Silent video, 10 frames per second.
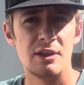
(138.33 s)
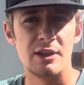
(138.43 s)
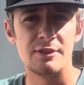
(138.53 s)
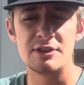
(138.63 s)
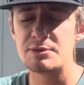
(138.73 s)

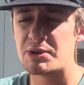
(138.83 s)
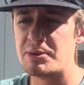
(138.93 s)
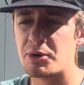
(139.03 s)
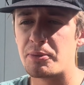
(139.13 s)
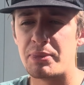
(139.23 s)
And these
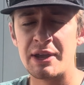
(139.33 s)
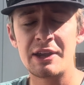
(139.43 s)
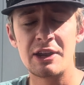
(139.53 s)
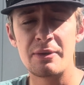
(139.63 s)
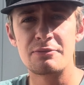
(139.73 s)
people pick
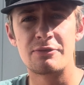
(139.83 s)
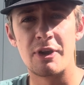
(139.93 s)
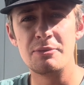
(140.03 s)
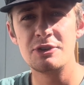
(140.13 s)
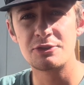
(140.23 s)
it up
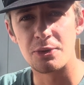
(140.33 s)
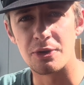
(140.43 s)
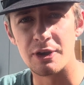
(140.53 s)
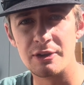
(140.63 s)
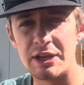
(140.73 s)
from your
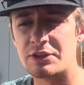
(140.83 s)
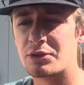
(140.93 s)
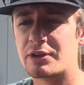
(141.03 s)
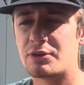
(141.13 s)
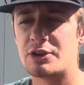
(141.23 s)
door and
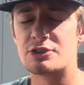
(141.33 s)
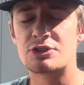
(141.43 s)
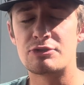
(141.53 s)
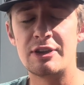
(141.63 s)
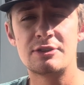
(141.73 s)
deliver it
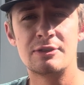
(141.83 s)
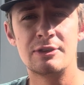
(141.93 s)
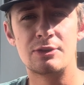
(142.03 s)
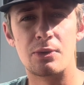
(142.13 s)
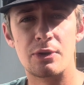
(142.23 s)
straight to the
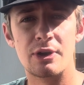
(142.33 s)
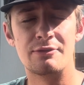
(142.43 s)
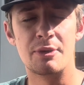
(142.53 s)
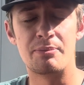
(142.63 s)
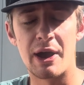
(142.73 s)
door
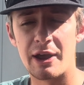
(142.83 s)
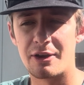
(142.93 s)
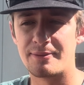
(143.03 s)
of the buyer.